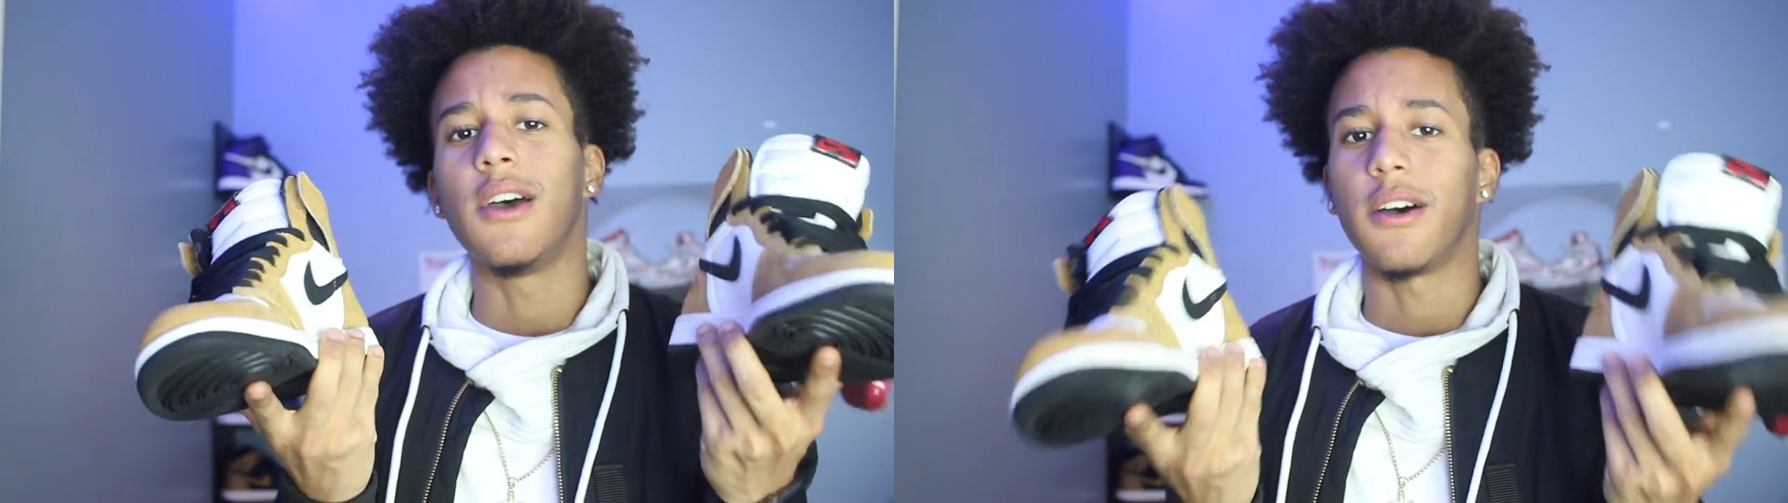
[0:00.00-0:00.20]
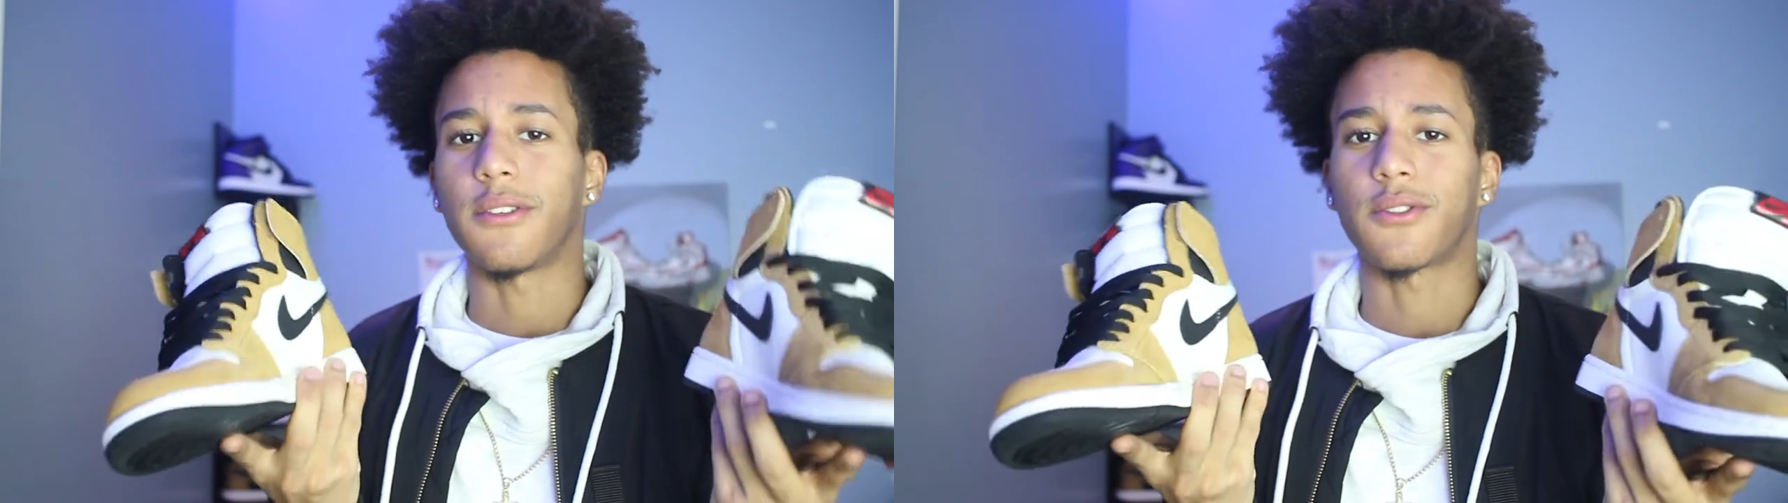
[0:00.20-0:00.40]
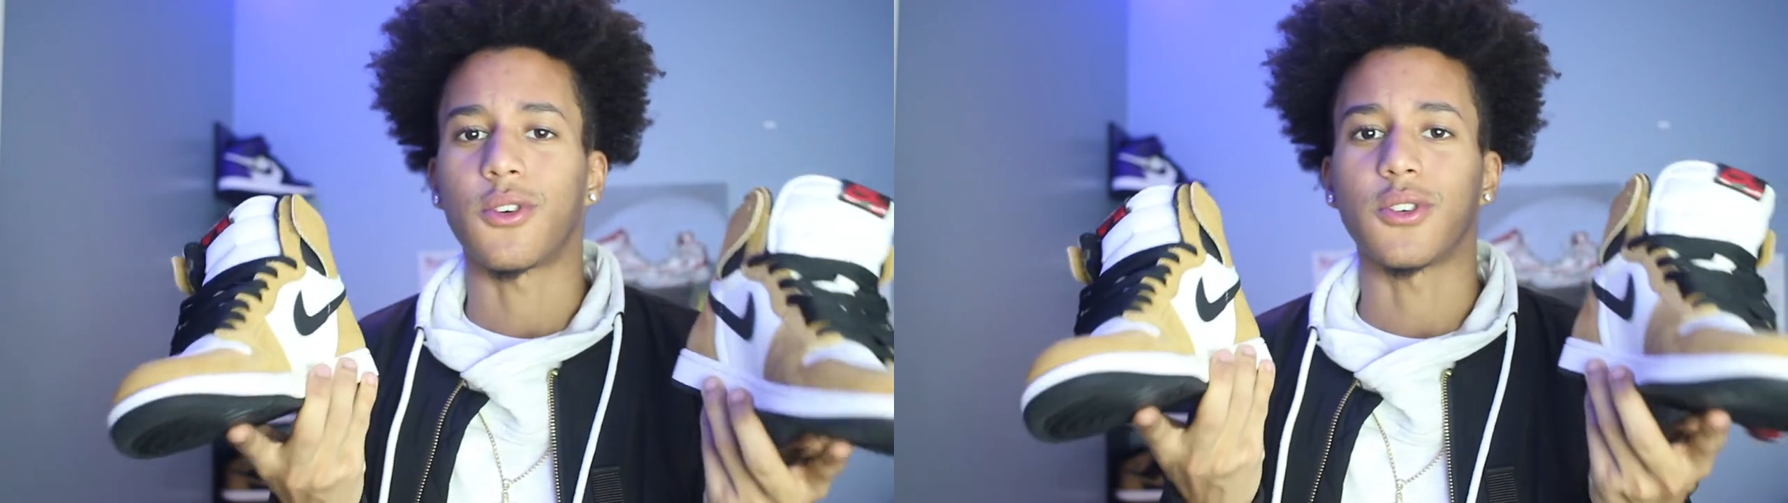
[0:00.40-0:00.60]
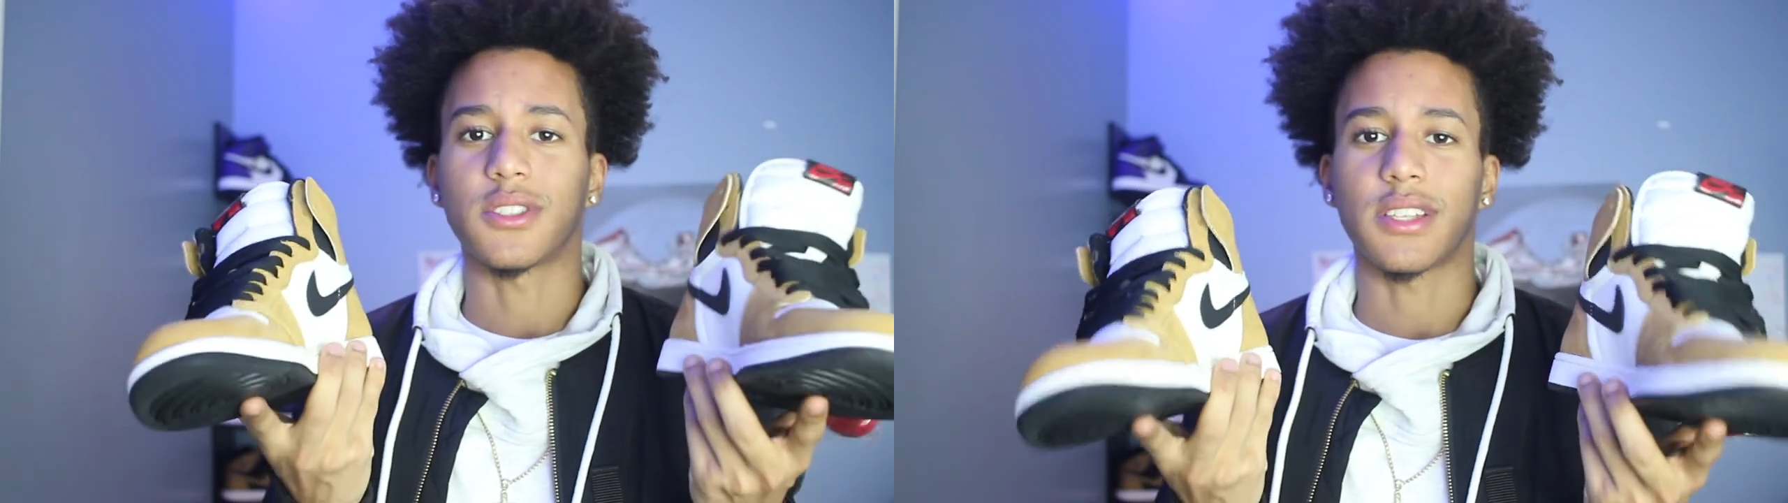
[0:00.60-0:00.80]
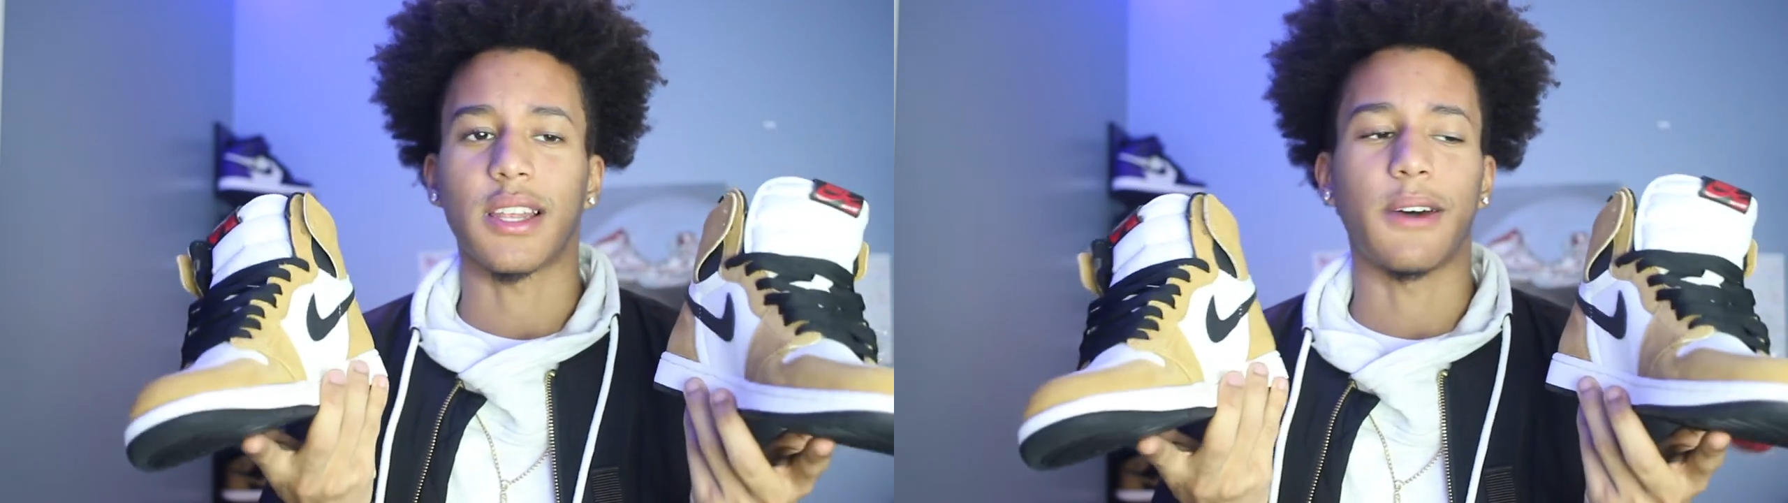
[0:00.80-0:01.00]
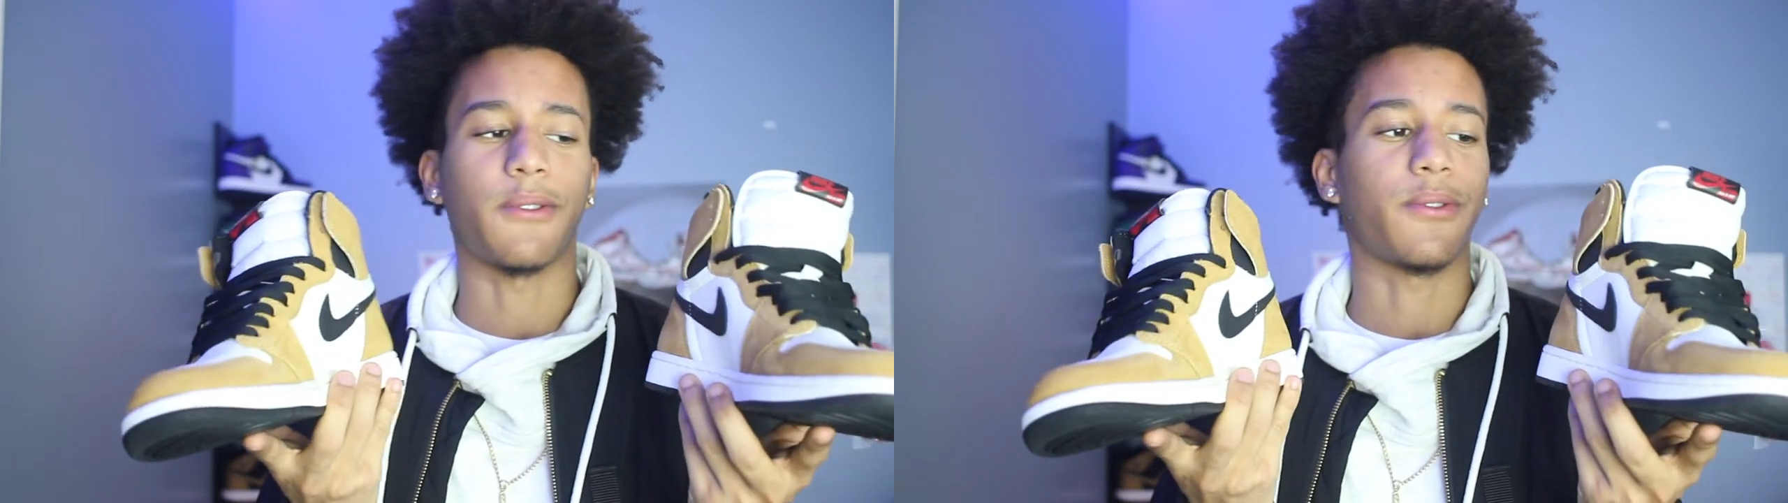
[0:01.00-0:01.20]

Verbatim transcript: of course, sell out